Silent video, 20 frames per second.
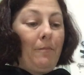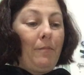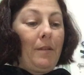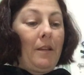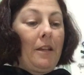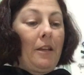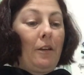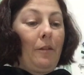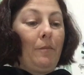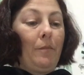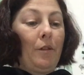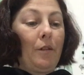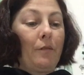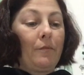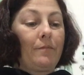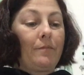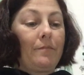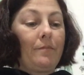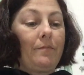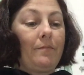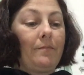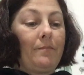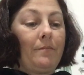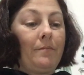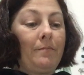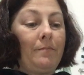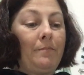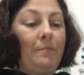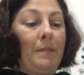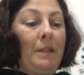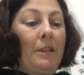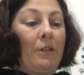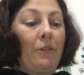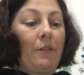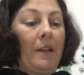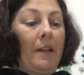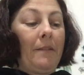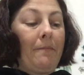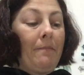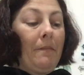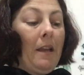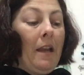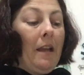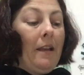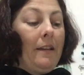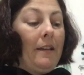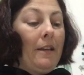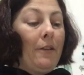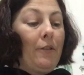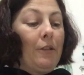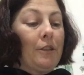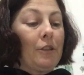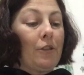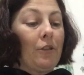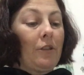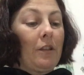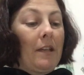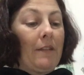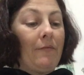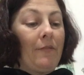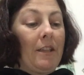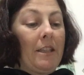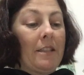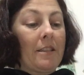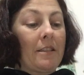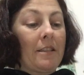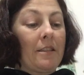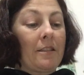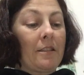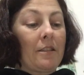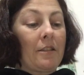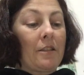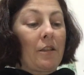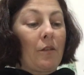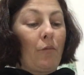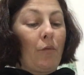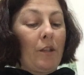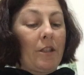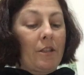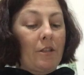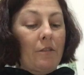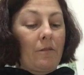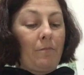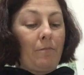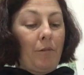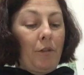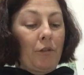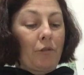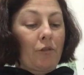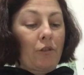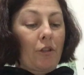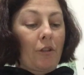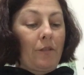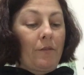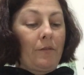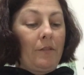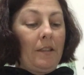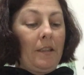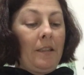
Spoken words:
But then I'm not big on that. Now, I do love this. This is the Western poncho.